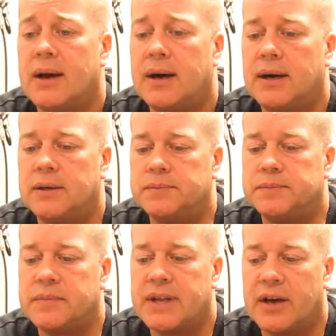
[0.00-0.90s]

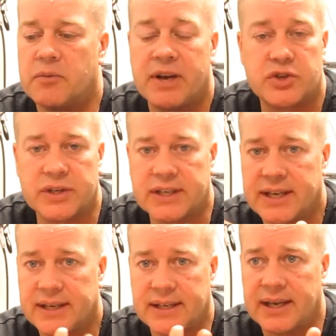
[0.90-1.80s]
Now the measuring
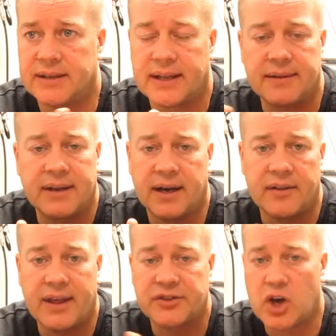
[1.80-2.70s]
kit, again,
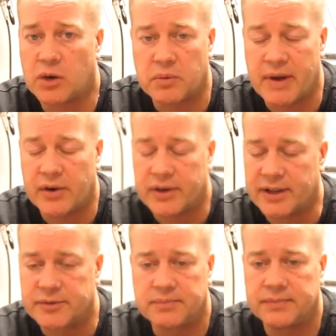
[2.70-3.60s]
that's complimentary.
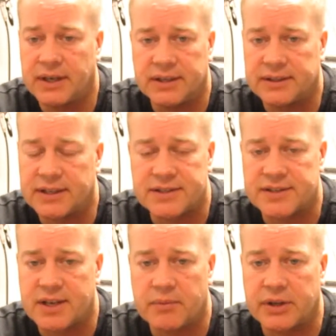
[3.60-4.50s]
That's
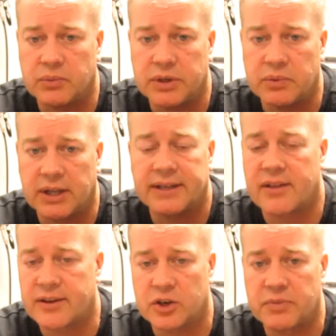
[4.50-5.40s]
just something we would like
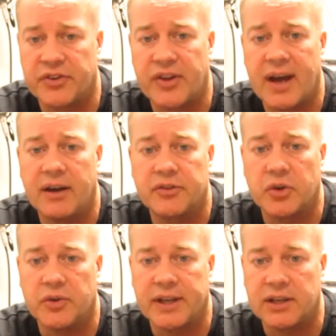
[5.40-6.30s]
the therapist to have
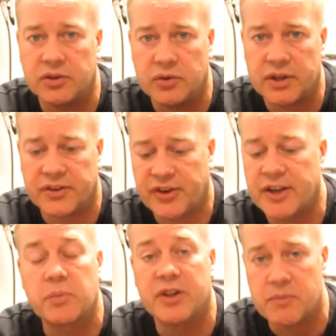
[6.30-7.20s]
so that they can do the
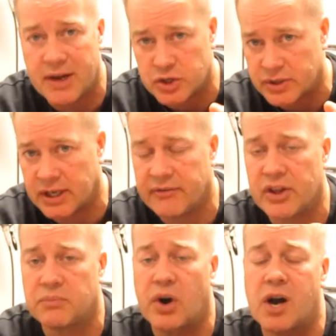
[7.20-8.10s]
assessment and the measuring
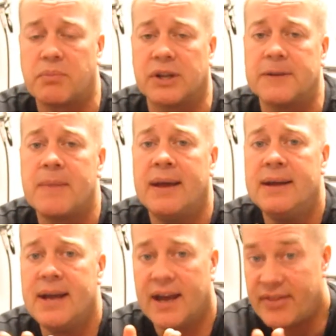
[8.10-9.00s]
everything properly.
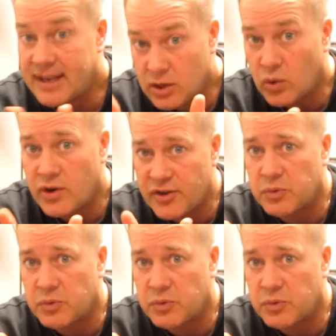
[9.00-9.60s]
And they can order the